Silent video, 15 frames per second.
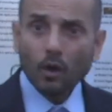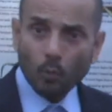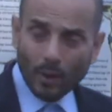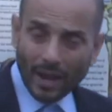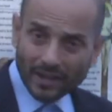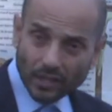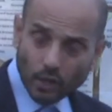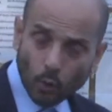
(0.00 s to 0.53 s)

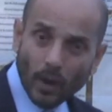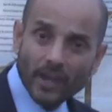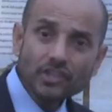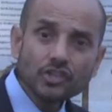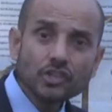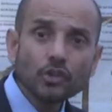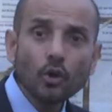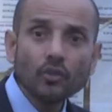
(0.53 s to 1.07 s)
We had a
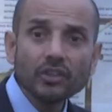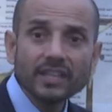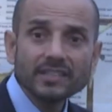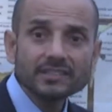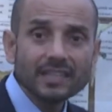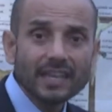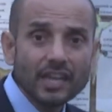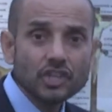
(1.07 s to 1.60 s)
question on
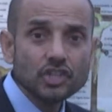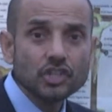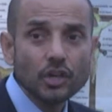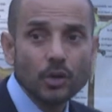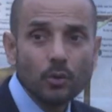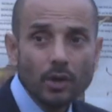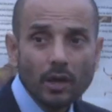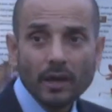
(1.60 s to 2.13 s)
this
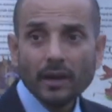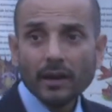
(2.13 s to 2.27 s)
issue